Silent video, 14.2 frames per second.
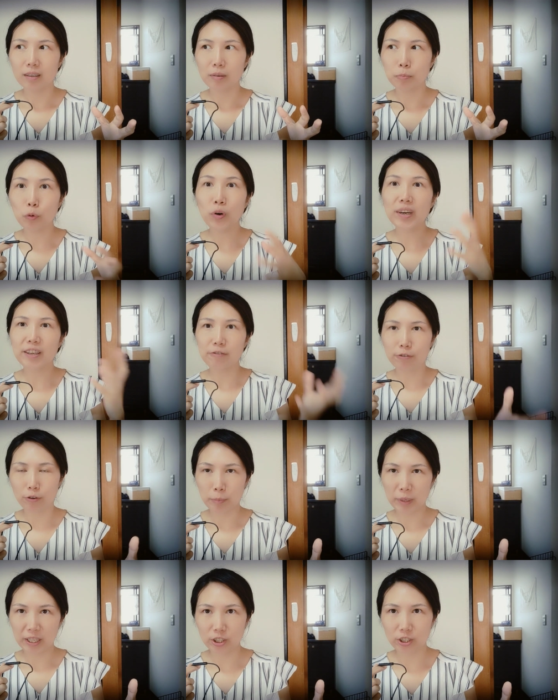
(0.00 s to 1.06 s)
more
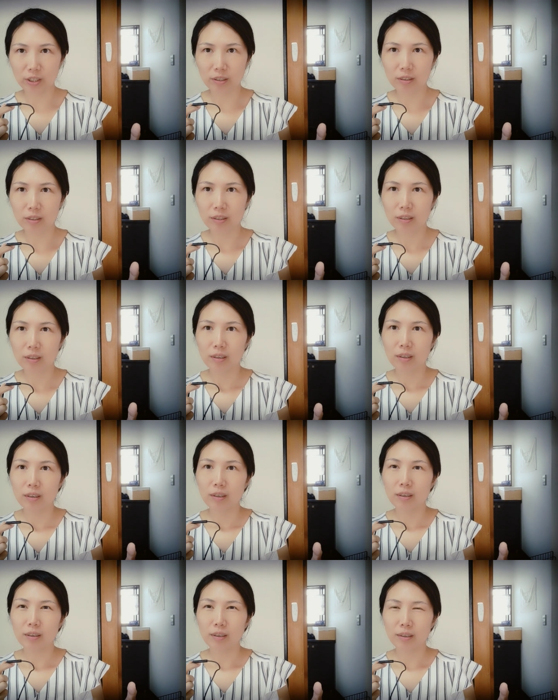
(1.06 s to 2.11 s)
information
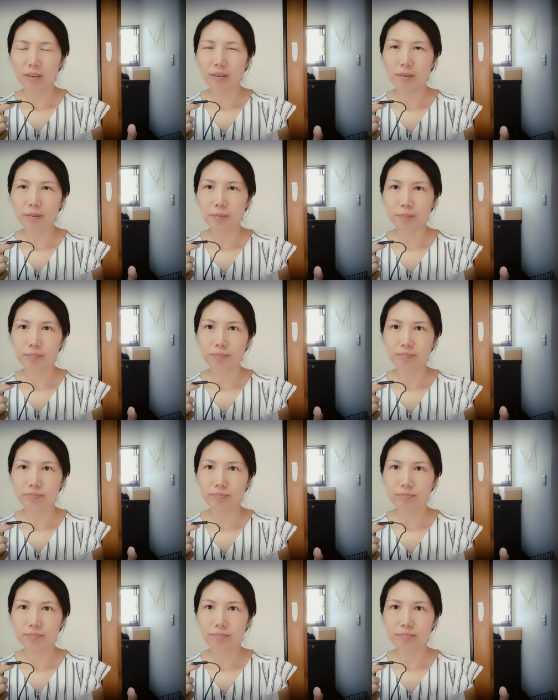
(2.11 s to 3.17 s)
um,
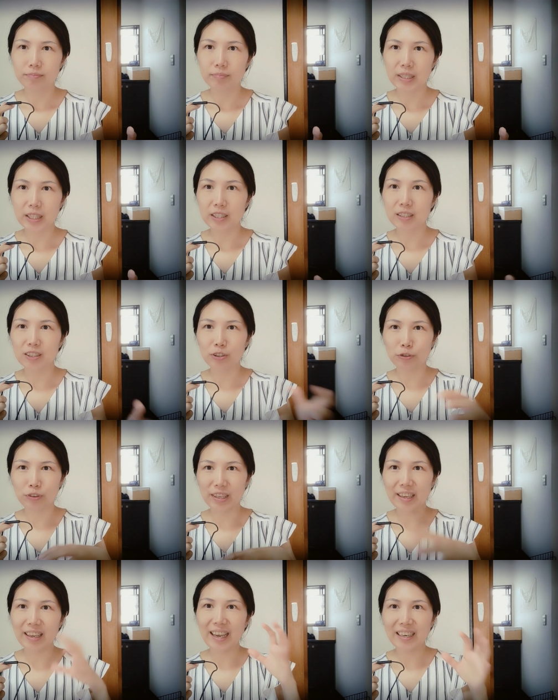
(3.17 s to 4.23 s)
because you
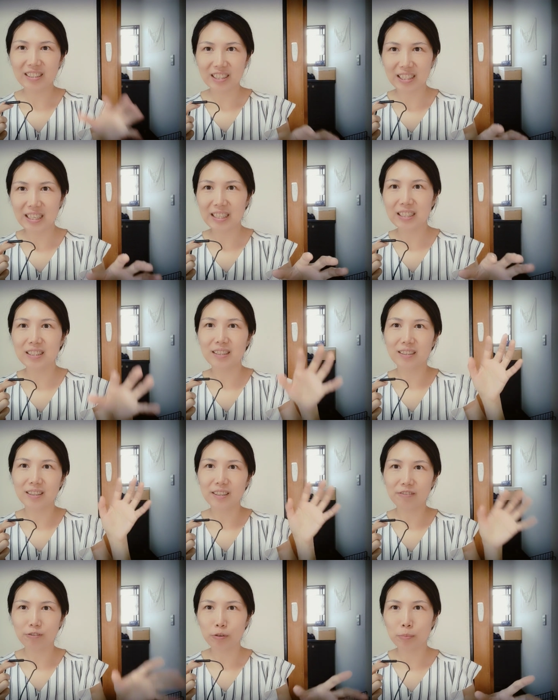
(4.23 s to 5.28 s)
can access the
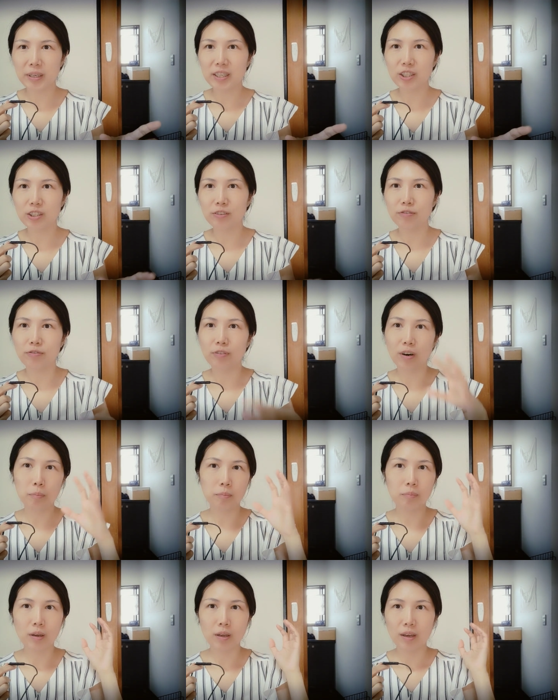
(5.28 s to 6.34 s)
information from
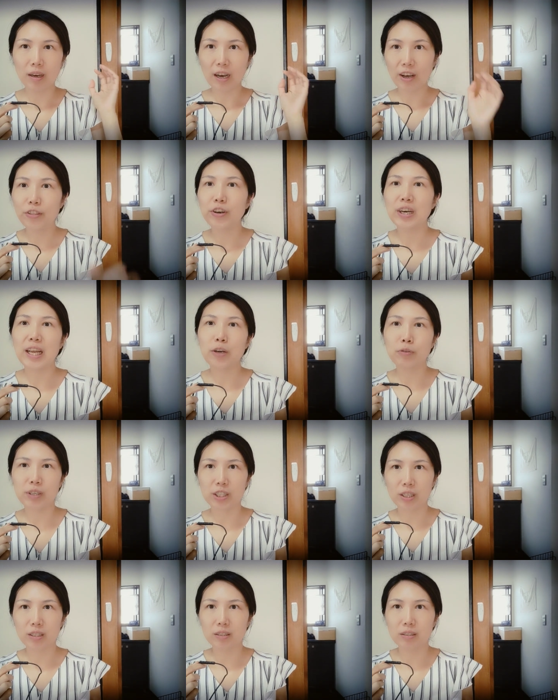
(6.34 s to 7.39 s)
other
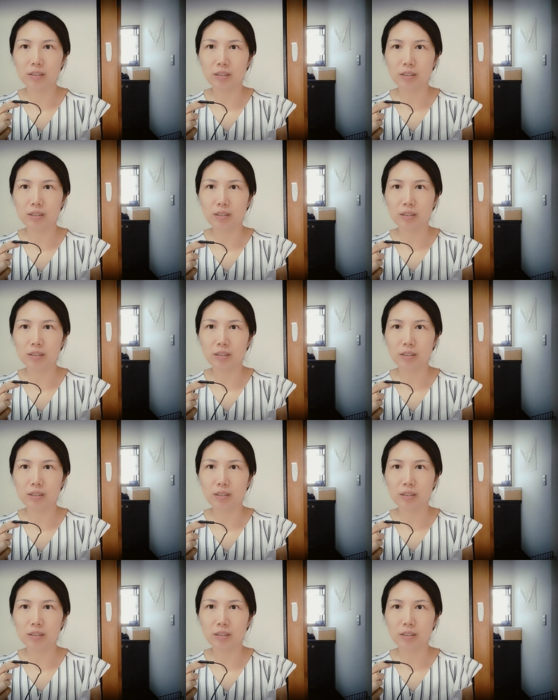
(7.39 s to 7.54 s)
languages.